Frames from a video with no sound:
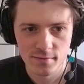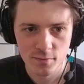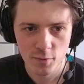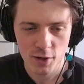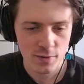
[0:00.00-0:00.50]

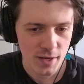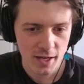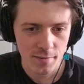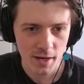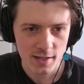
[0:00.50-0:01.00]
why don't we make a
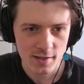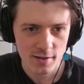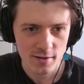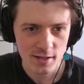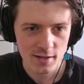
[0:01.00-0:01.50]

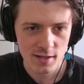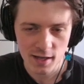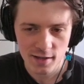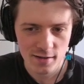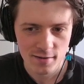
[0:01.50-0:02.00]
monster that's
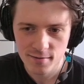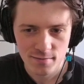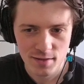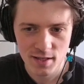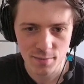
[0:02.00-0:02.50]
like
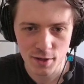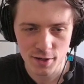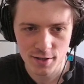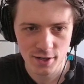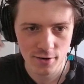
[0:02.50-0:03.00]
similar
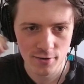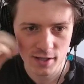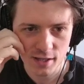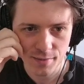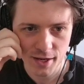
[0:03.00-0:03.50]
to a
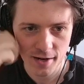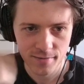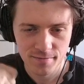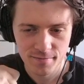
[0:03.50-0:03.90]
grizzly bear?